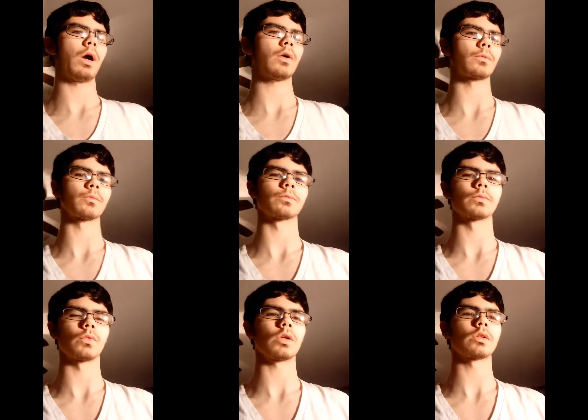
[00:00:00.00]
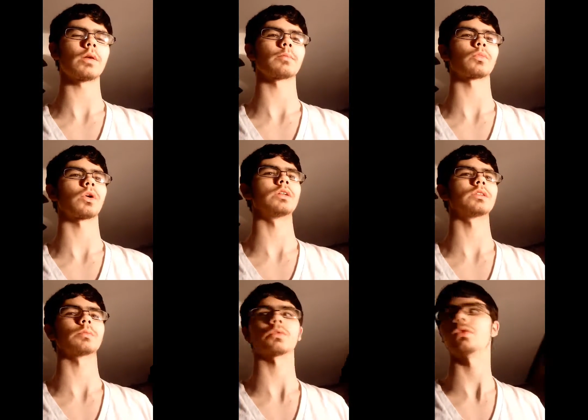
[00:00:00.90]
Wow, well, that
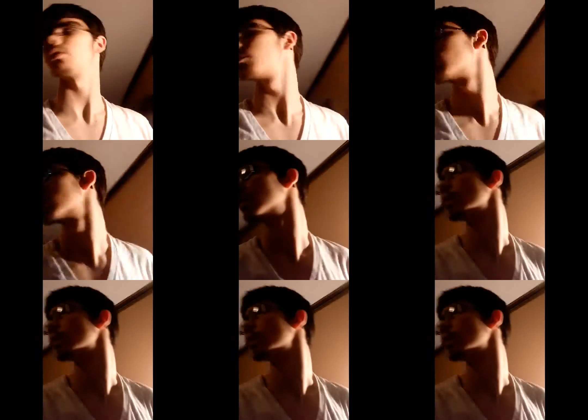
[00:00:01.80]
brightens up the room.